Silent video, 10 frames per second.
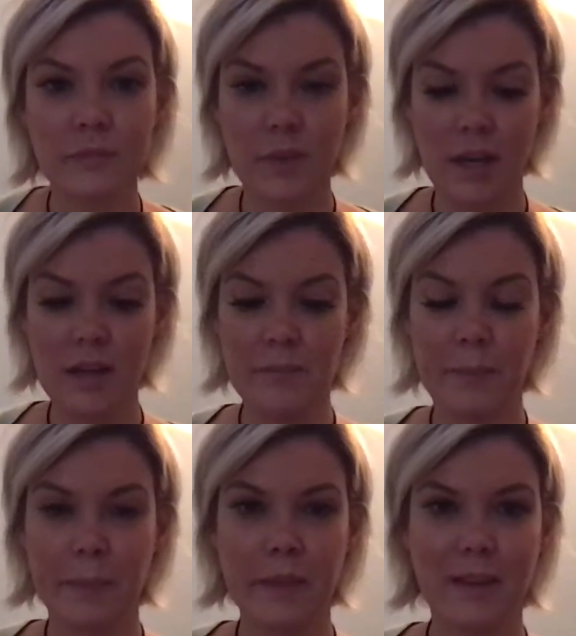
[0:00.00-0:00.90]
Okay.
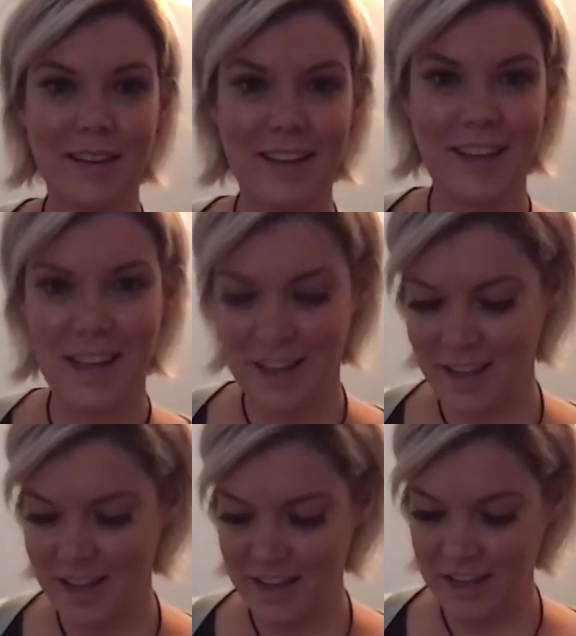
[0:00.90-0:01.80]

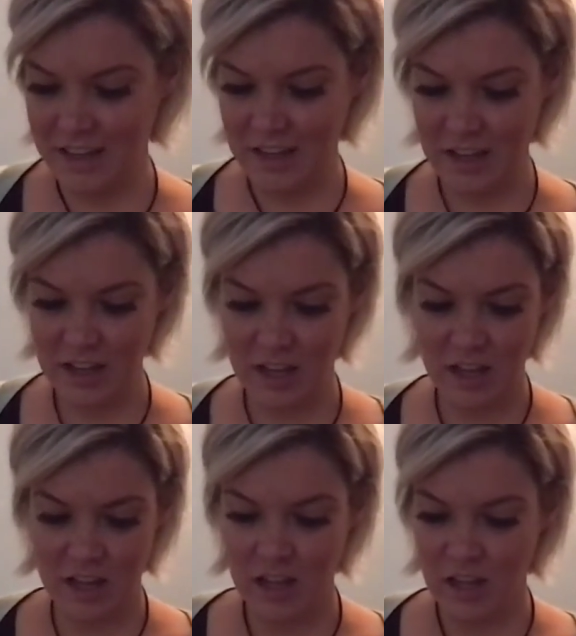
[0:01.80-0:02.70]
And
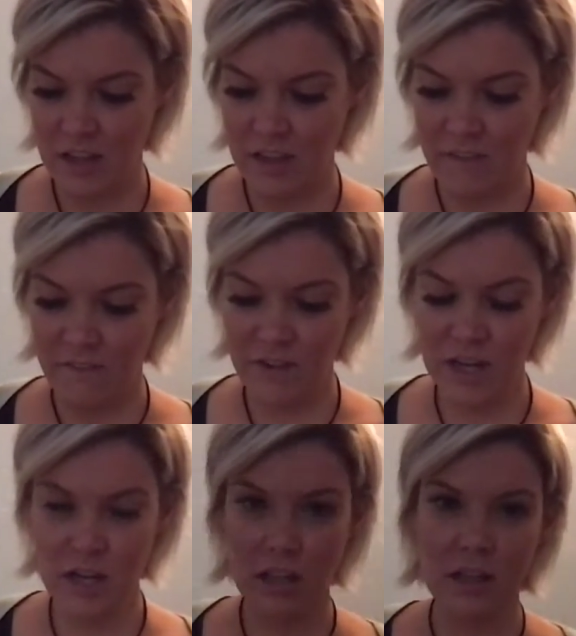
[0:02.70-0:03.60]

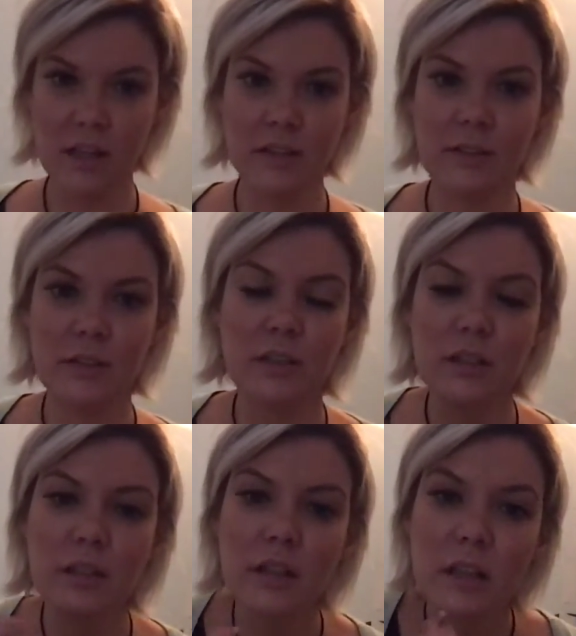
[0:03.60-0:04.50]
finally,
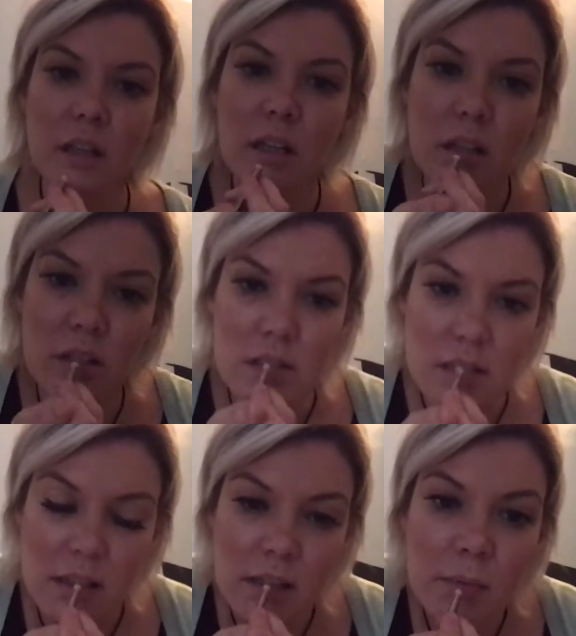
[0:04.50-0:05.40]
just a
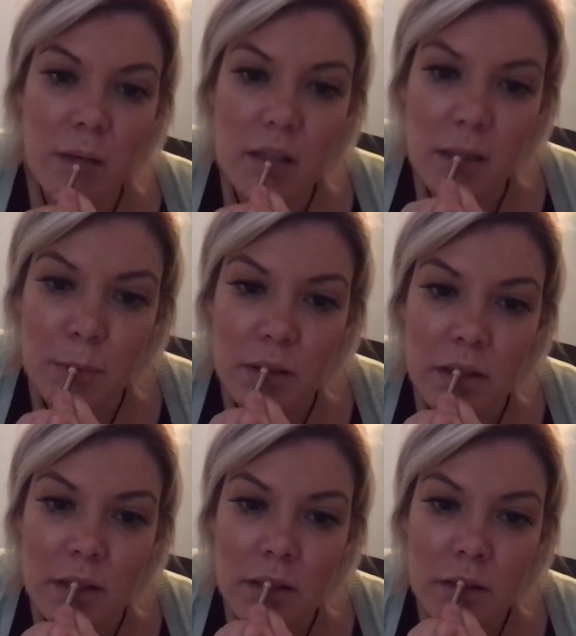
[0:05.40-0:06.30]
little bit of lip
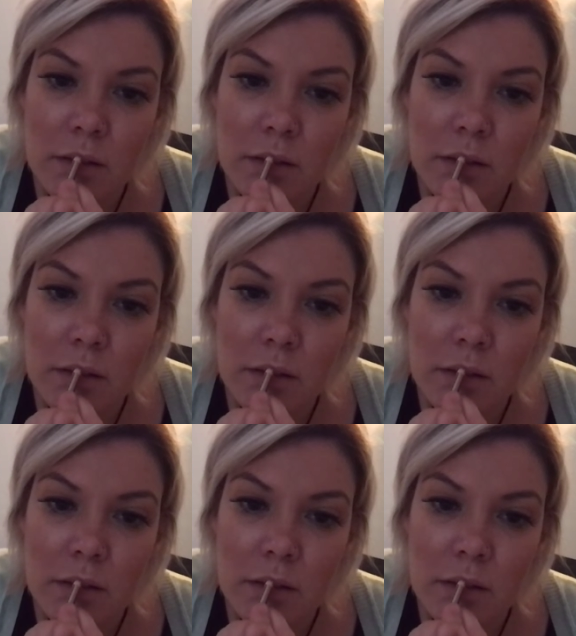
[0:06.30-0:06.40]
liner.